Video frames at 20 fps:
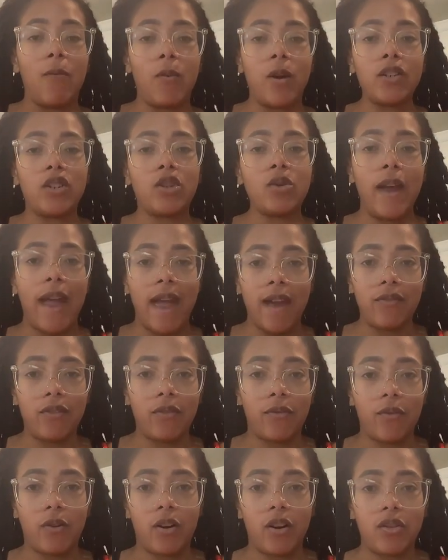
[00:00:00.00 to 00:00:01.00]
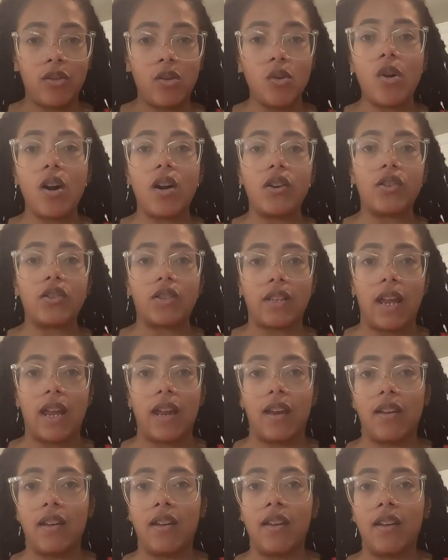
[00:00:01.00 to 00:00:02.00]
And once you have the fourth, you'll
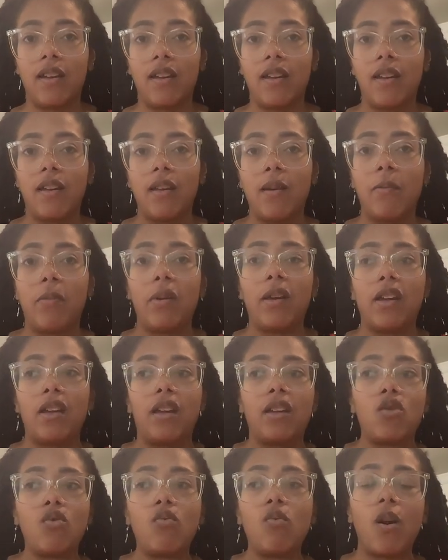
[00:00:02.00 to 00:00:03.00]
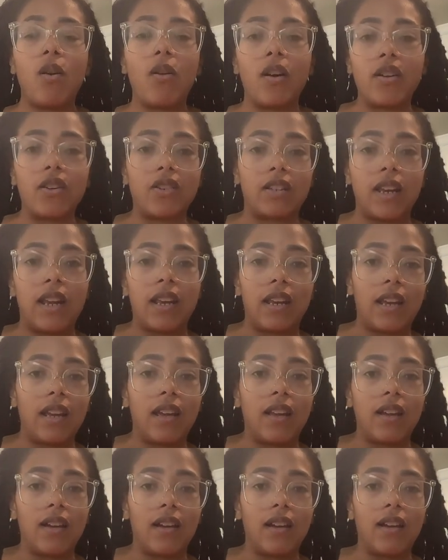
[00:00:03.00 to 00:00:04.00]
understand. But you won't understand
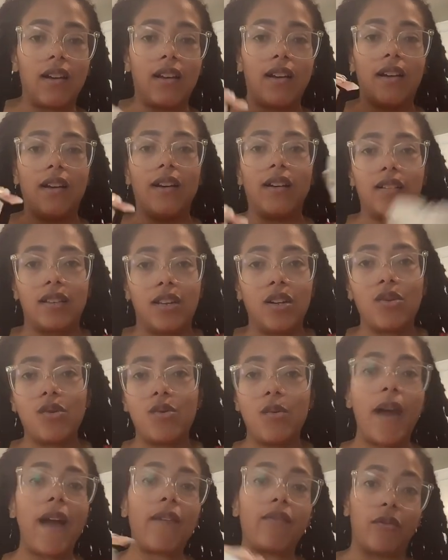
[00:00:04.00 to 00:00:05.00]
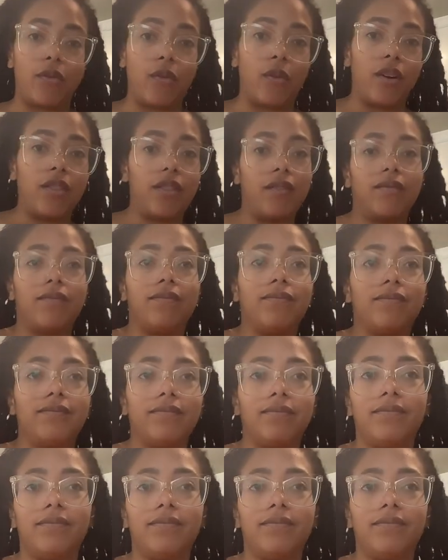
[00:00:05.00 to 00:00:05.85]
it until you have the fourth.